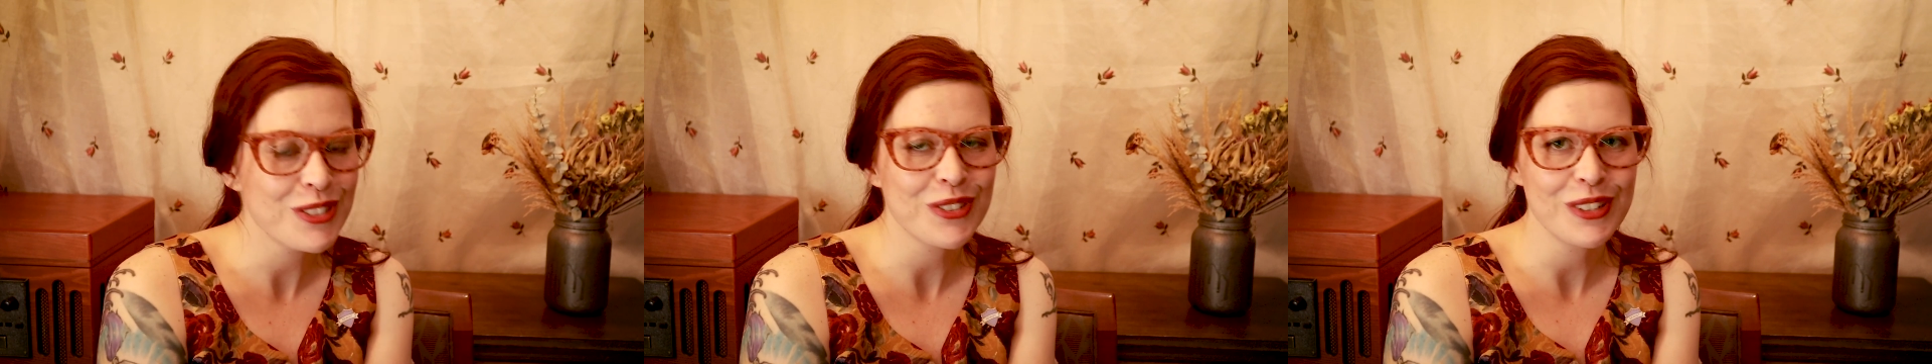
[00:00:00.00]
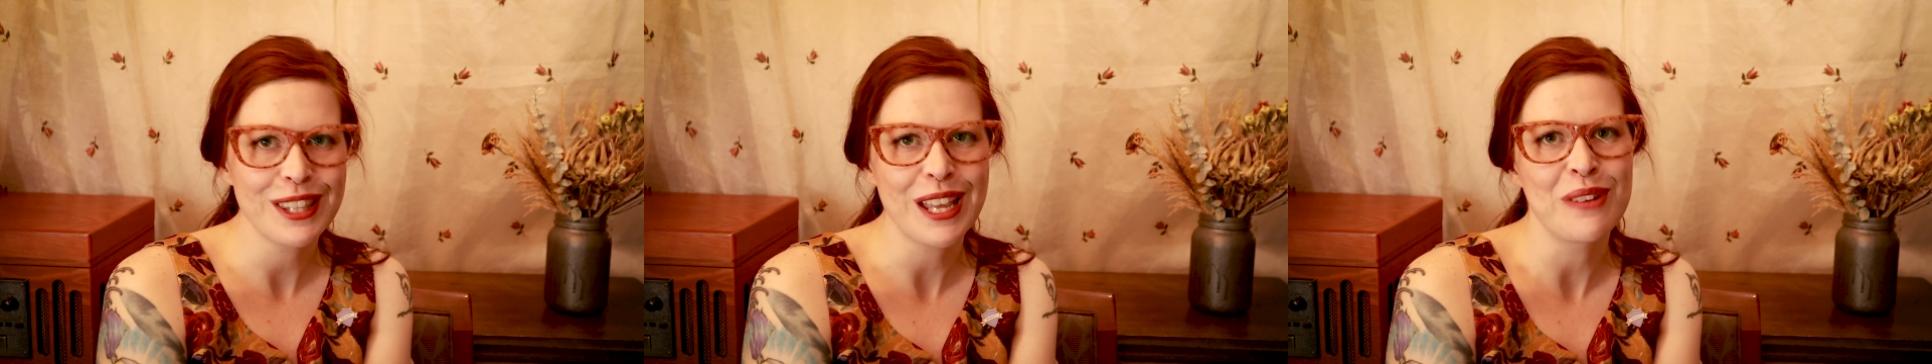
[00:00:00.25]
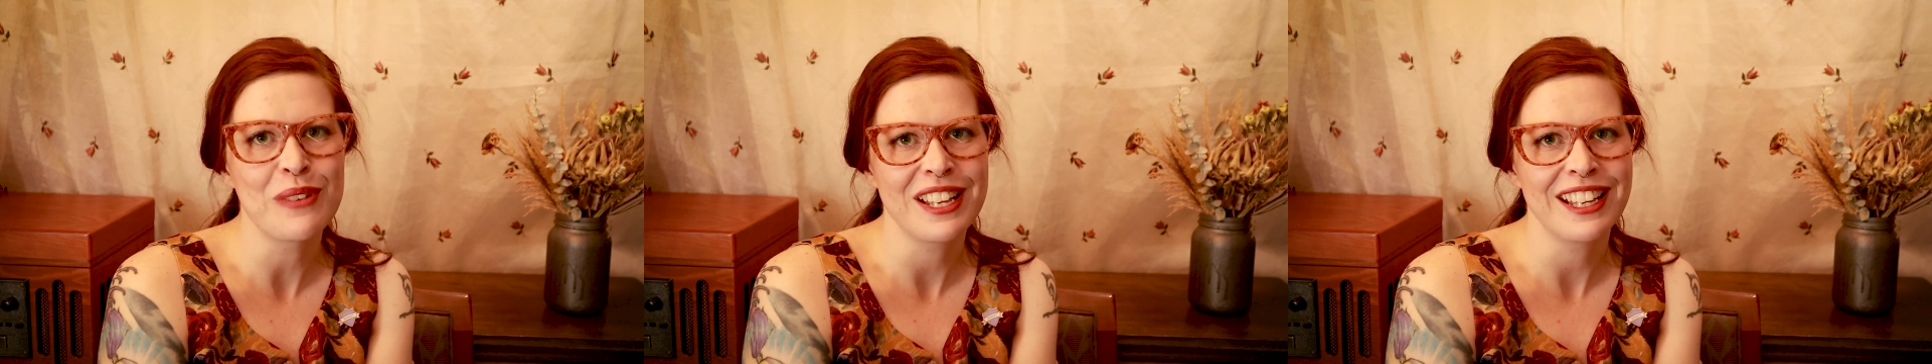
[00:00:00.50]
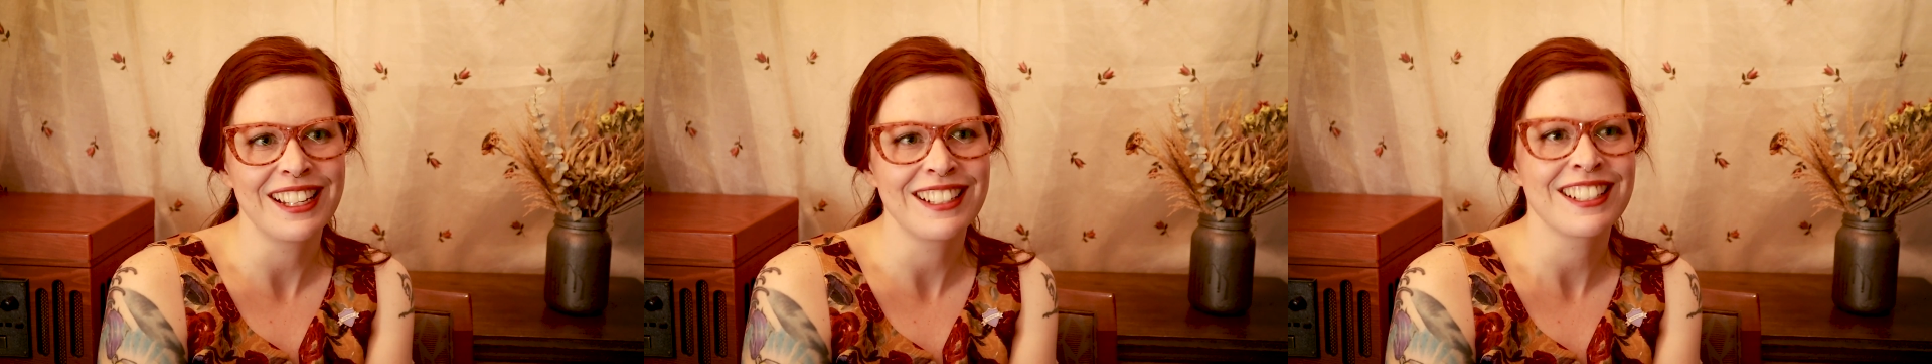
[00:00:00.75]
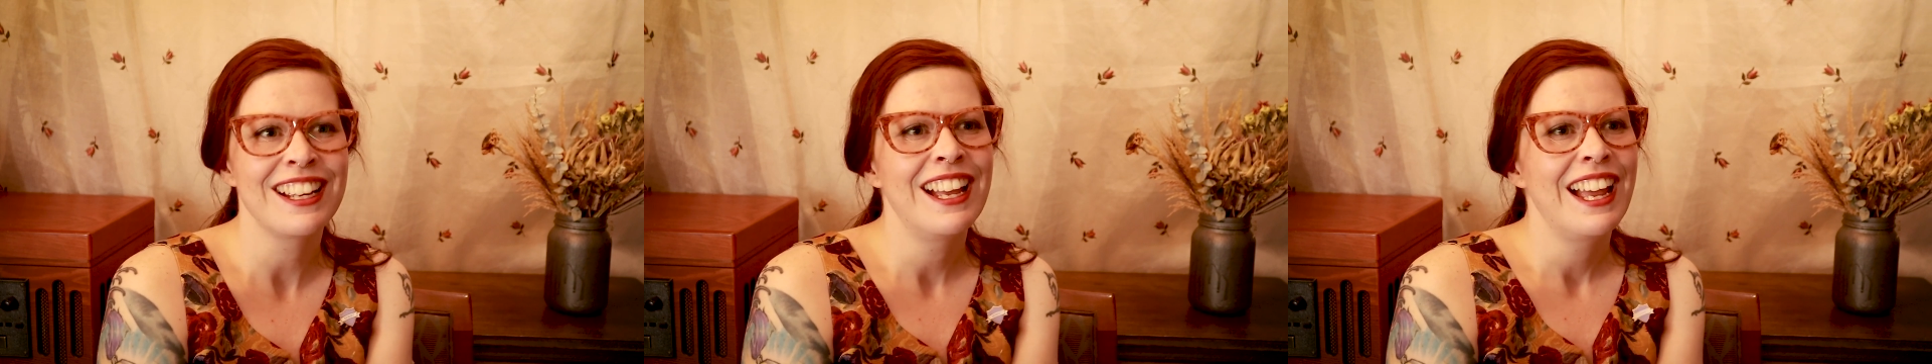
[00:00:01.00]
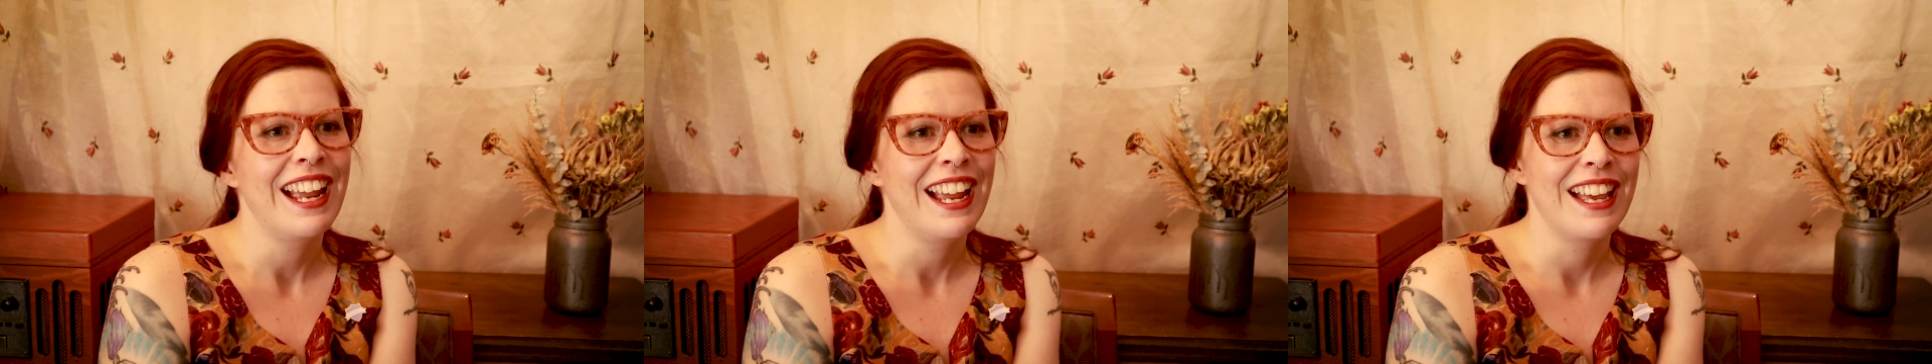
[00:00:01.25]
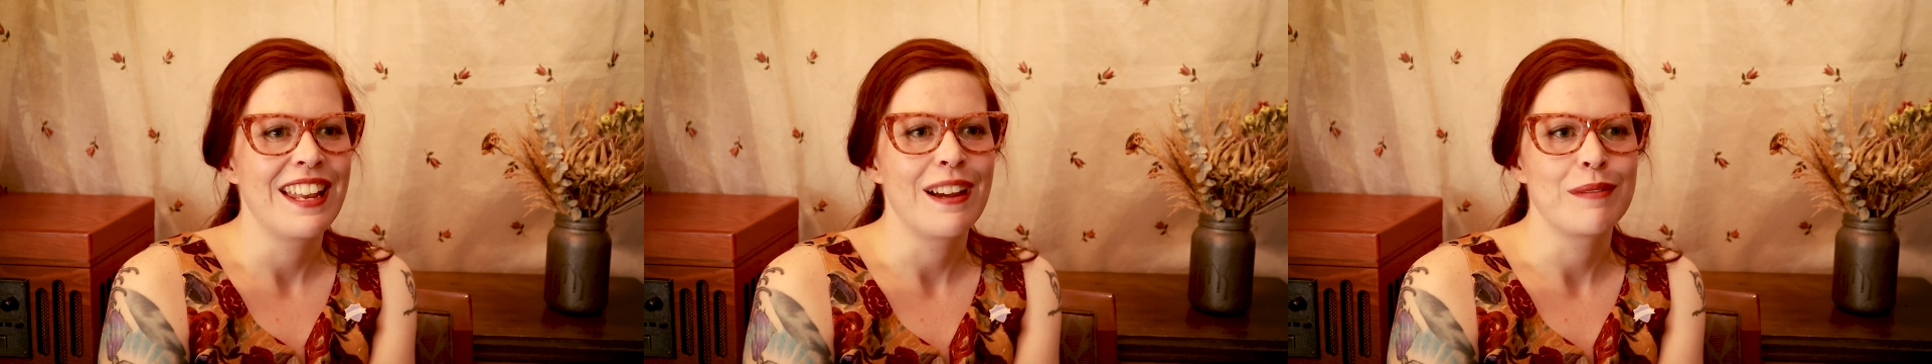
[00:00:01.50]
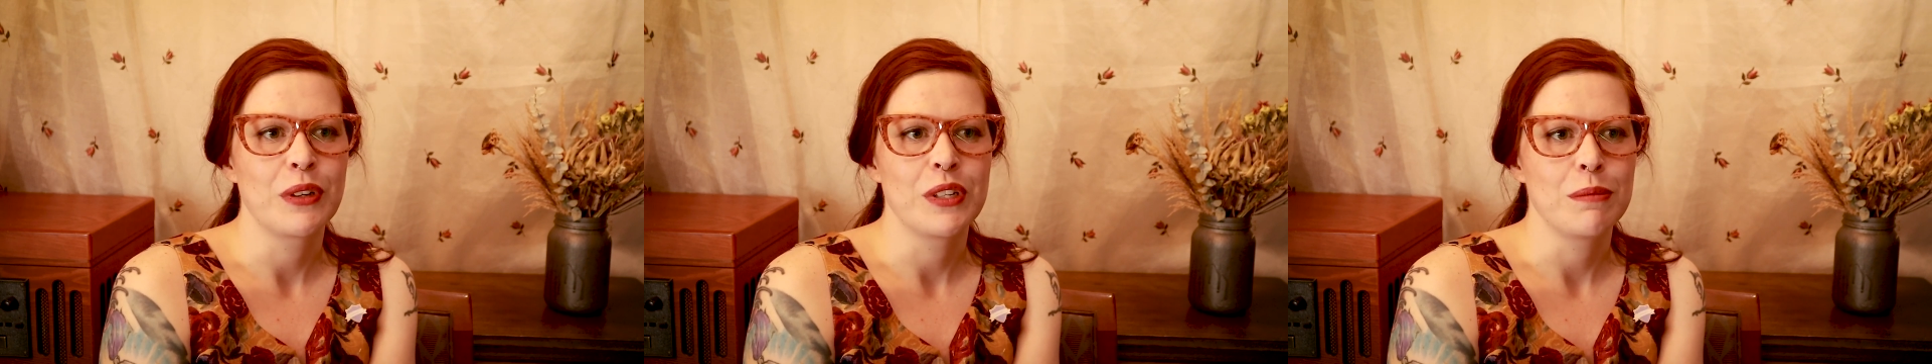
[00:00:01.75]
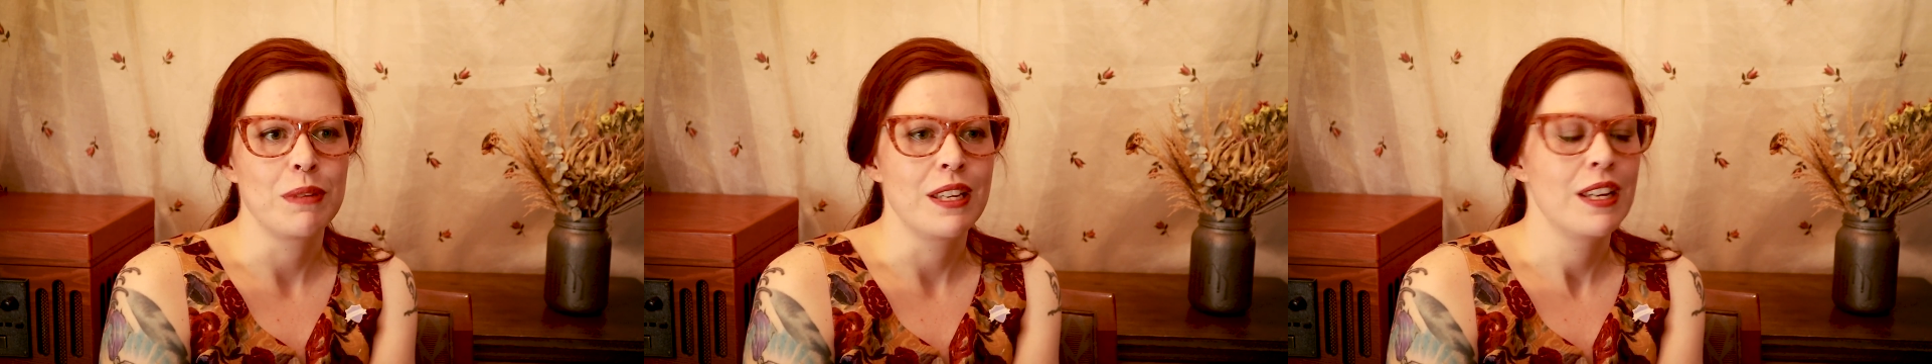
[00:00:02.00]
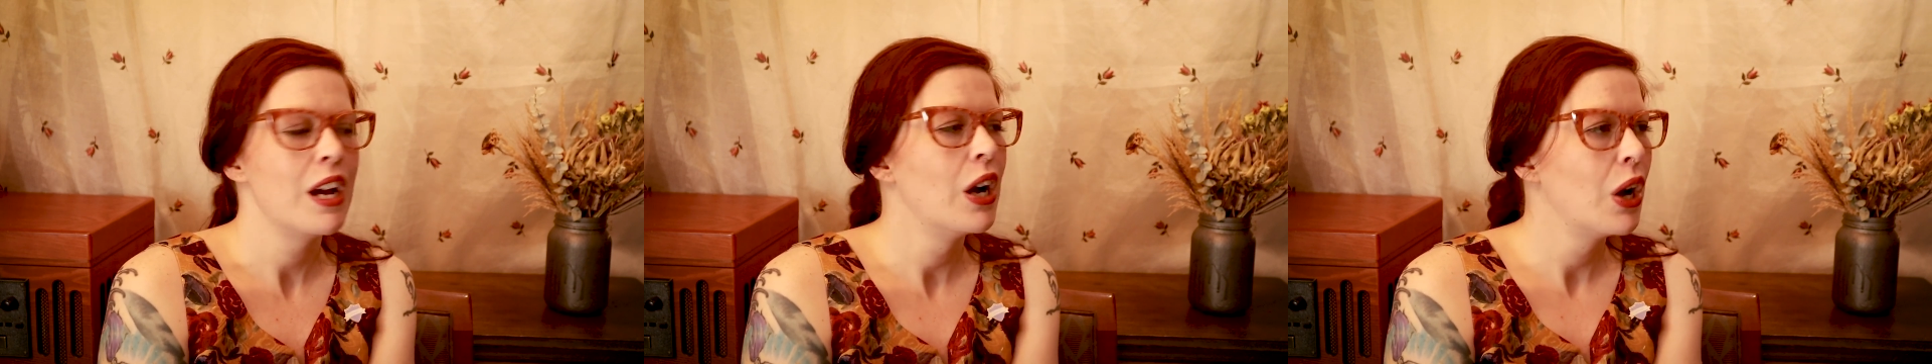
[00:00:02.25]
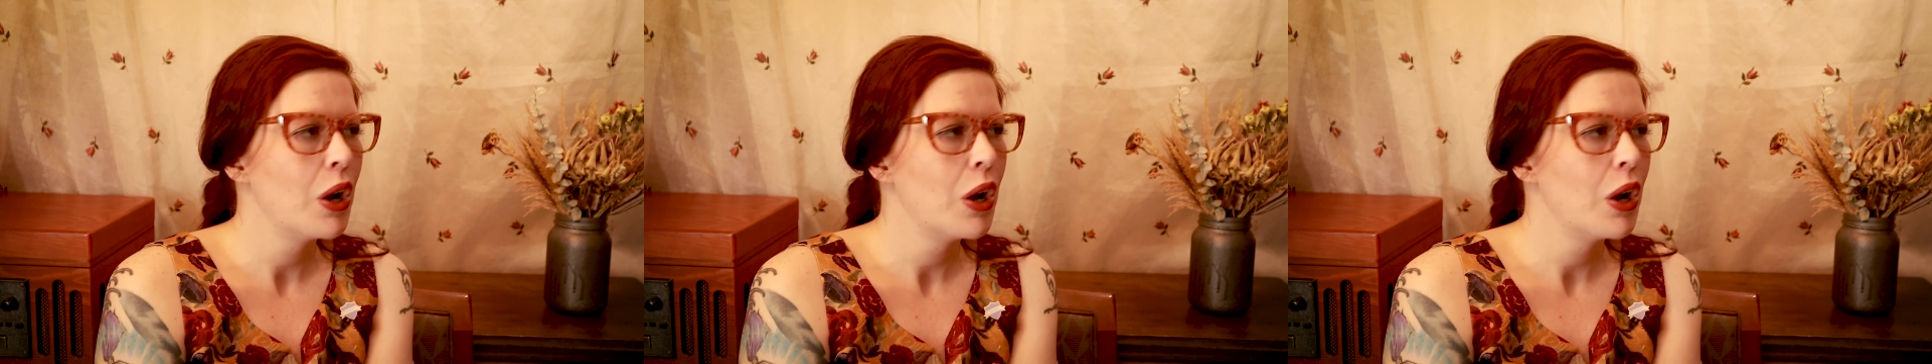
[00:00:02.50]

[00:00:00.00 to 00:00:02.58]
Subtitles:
during that weekend, and I'm going to be